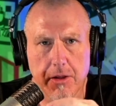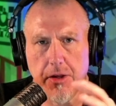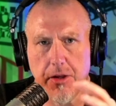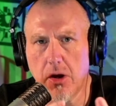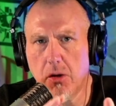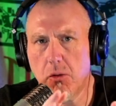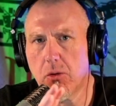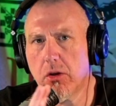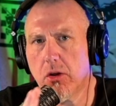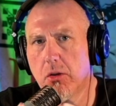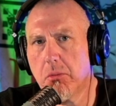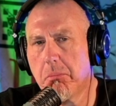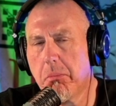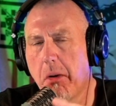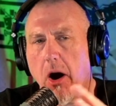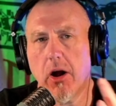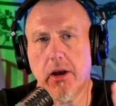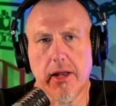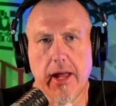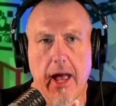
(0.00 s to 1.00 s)
a
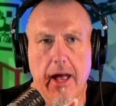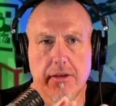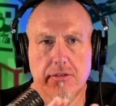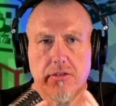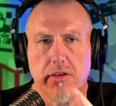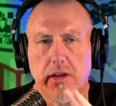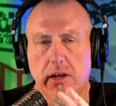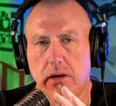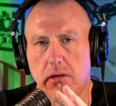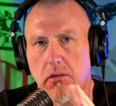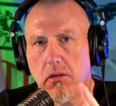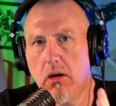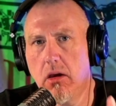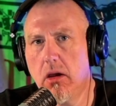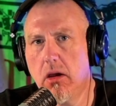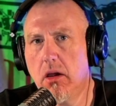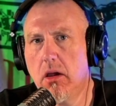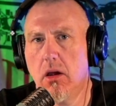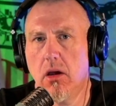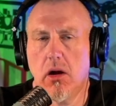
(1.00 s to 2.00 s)
good podcasting
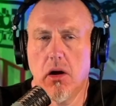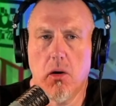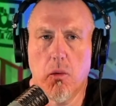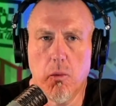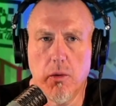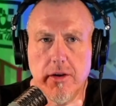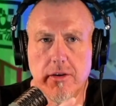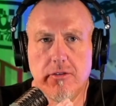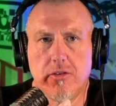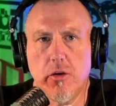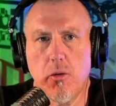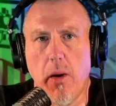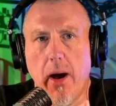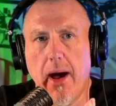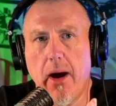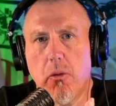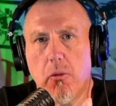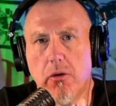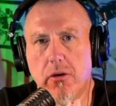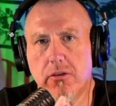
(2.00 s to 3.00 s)
1 to 2
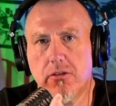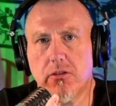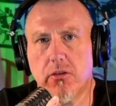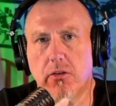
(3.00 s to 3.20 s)
hours,